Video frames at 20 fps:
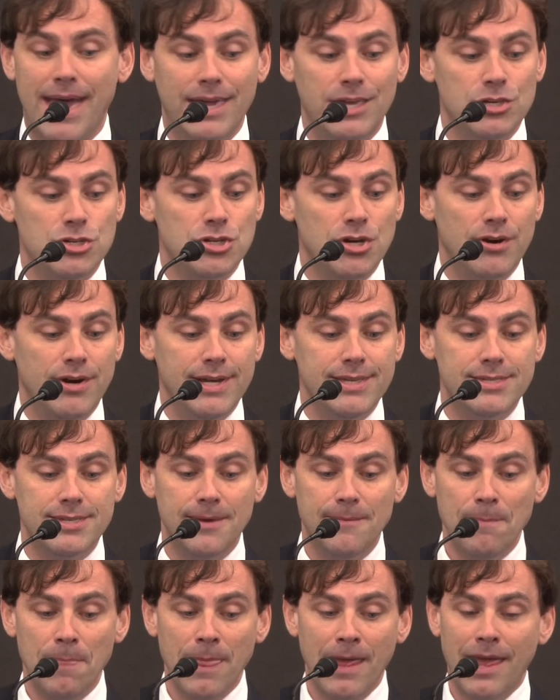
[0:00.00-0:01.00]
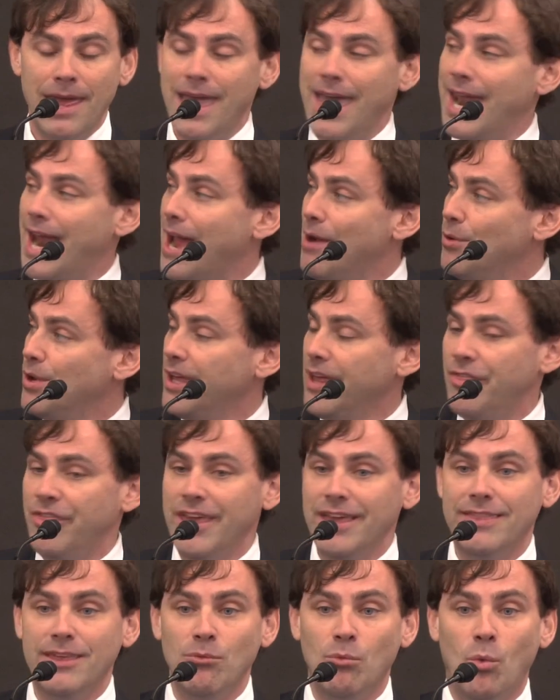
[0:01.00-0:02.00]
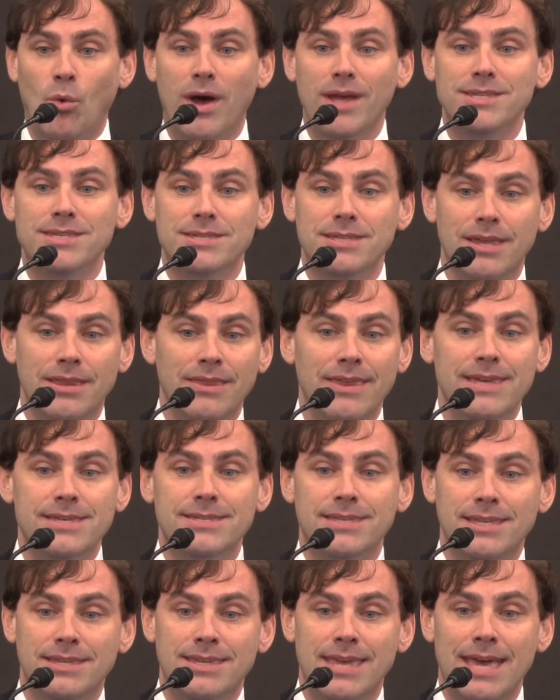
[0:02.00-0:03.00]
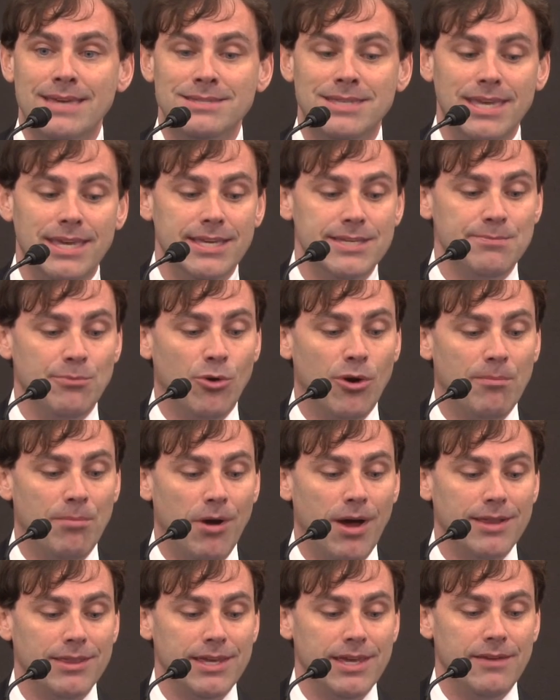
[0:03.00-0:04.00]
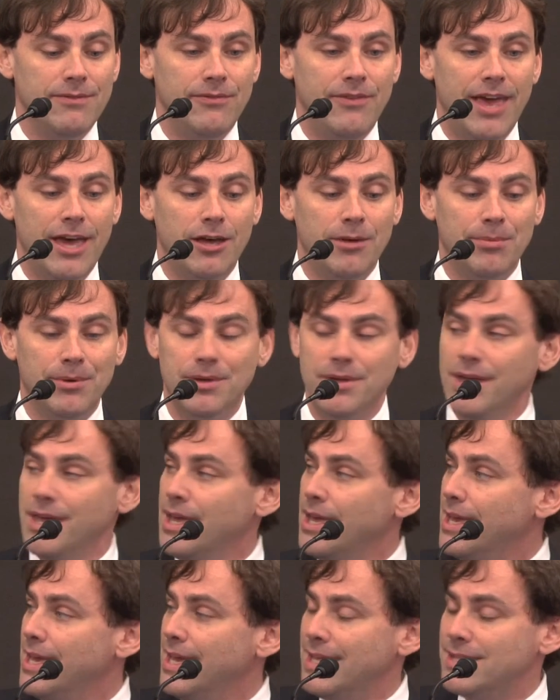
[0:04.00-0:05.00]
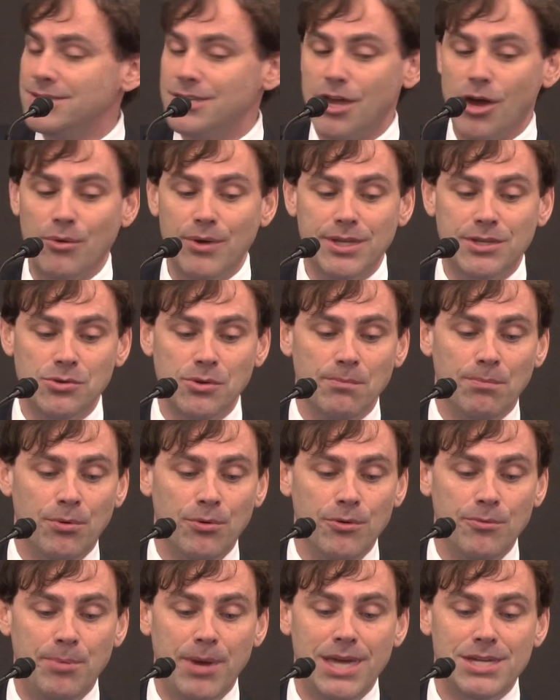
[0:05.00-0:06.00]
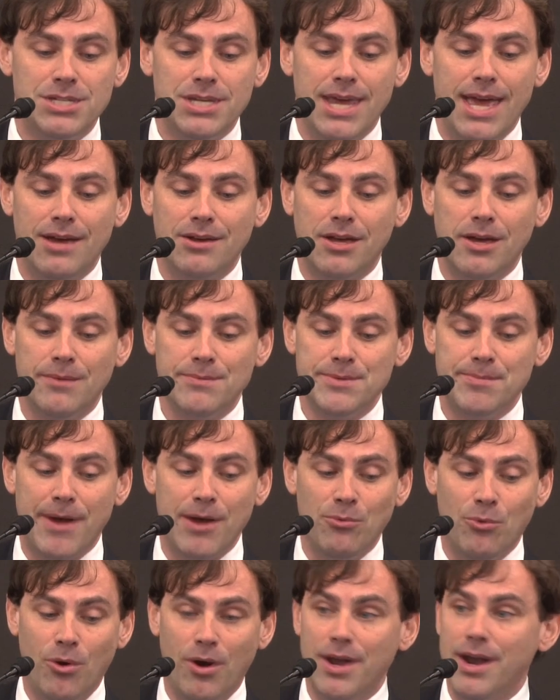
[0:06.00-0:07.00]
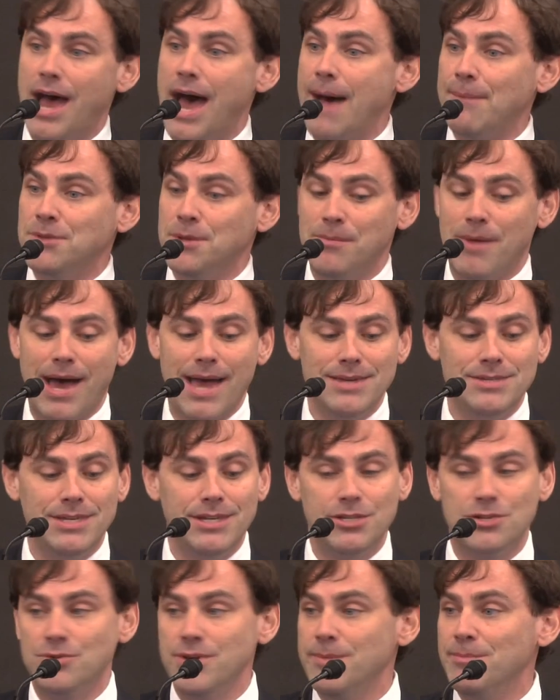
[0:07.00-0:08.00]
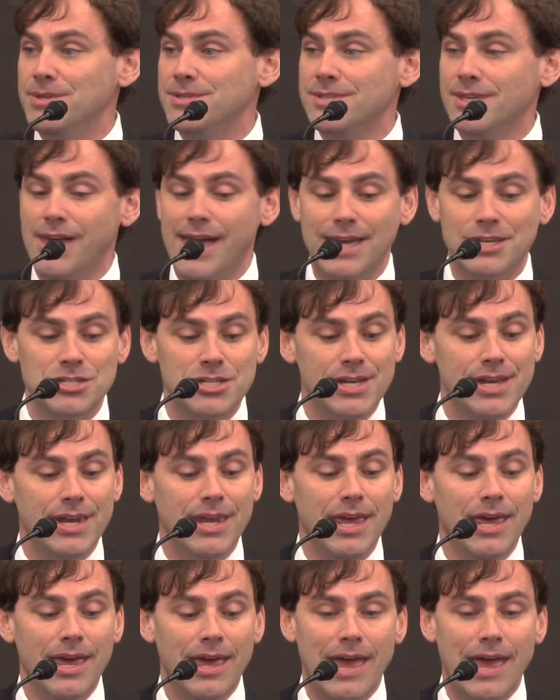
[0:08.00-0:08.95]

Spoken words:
insurance. And I really think that once this testing is more broadly available, it's going to improve patient outcomes by, one, optimizing treatment selection,